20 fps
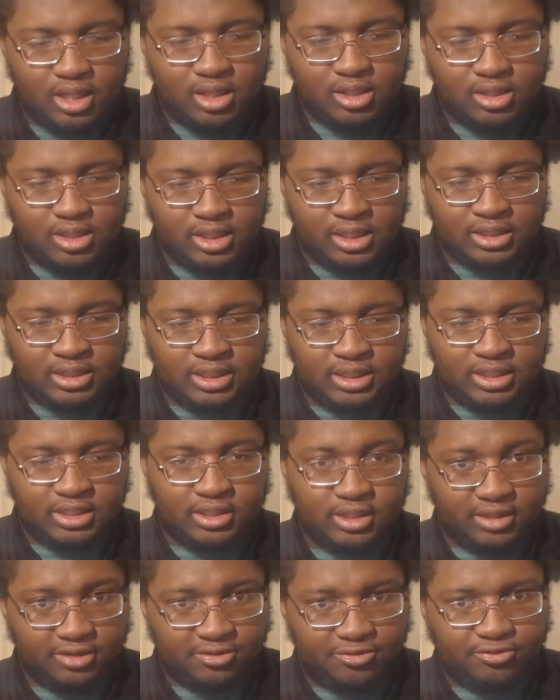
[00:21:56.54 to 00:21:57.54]
Because he's
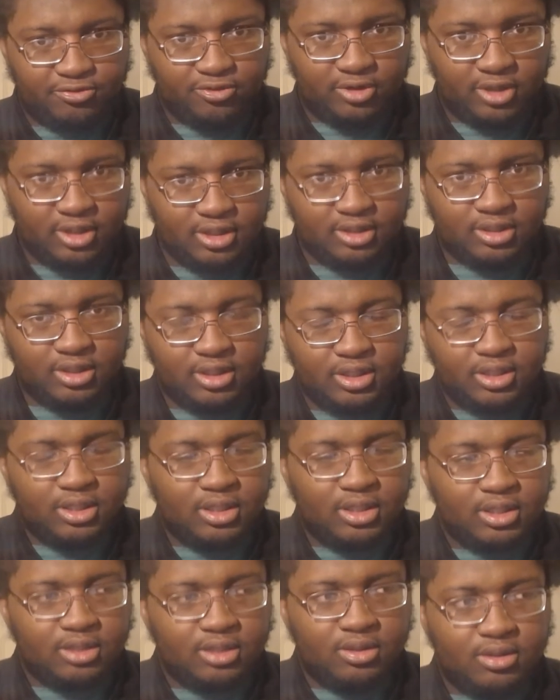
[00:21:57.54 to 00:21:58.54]
still his friend.
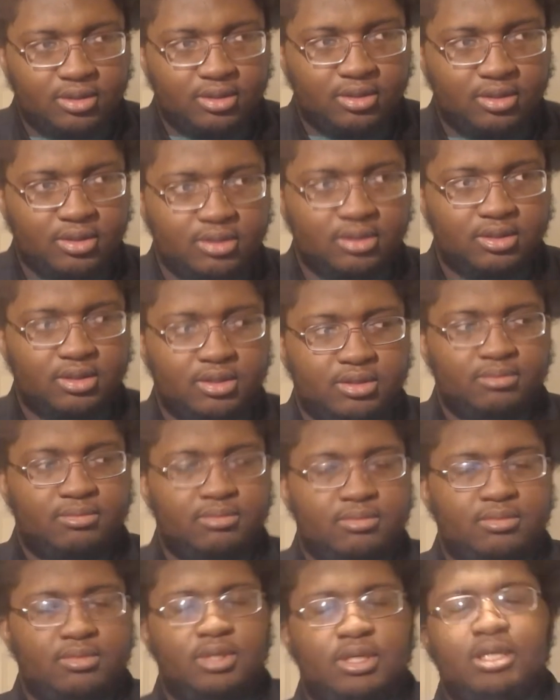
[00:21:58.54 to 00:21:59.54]
Oh,
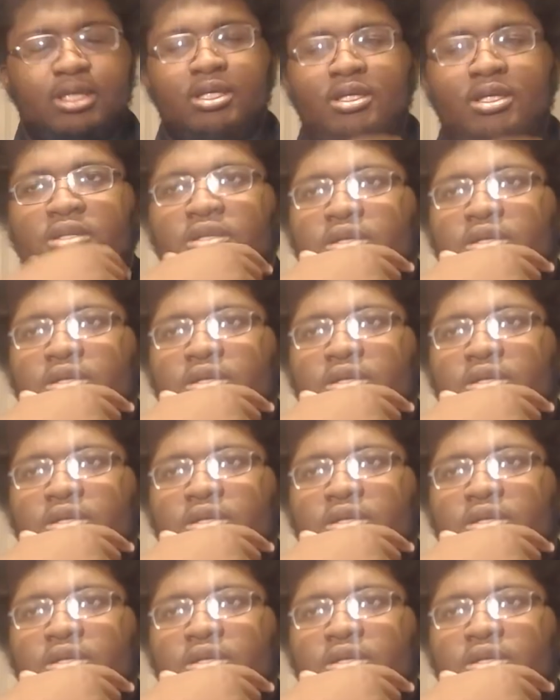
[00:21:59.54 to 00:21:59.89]
man.